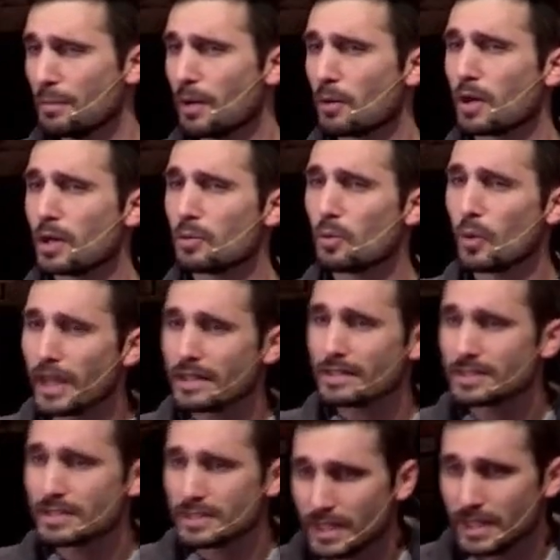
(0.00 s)
But when we
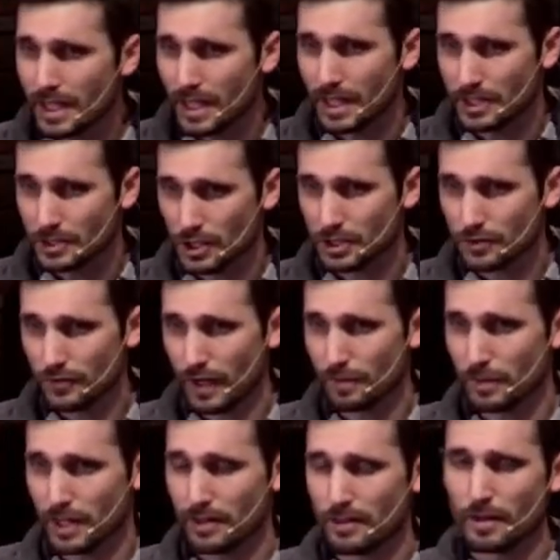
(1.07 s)
see, church
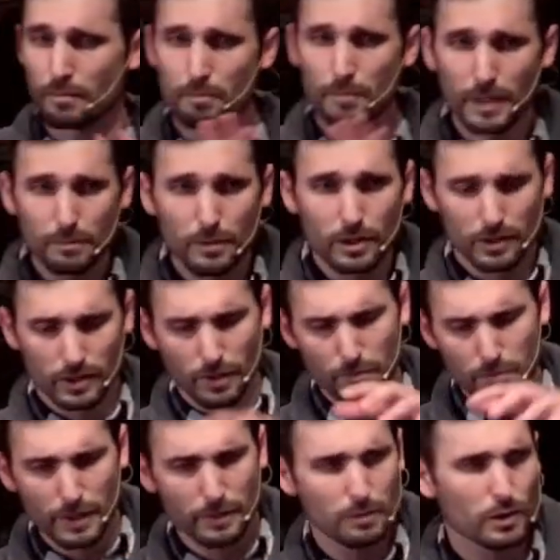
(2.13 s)
family, the
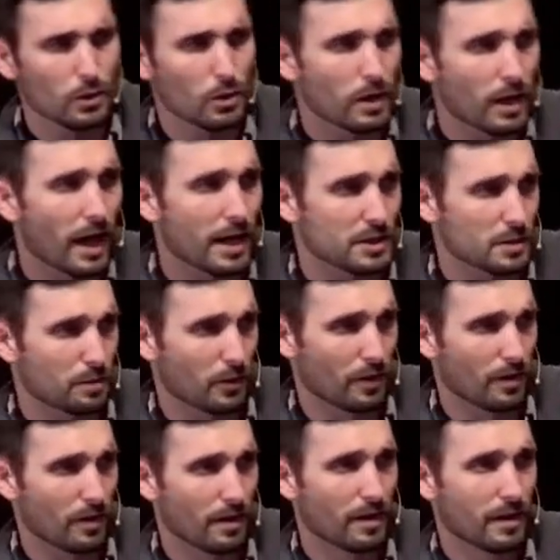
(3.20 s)
biblical
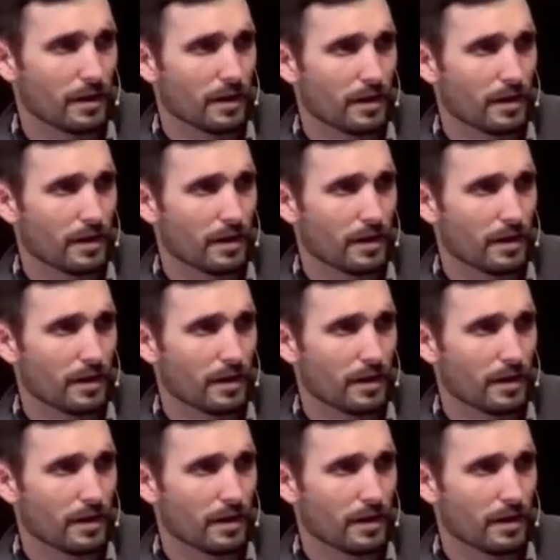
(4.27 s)
gospel,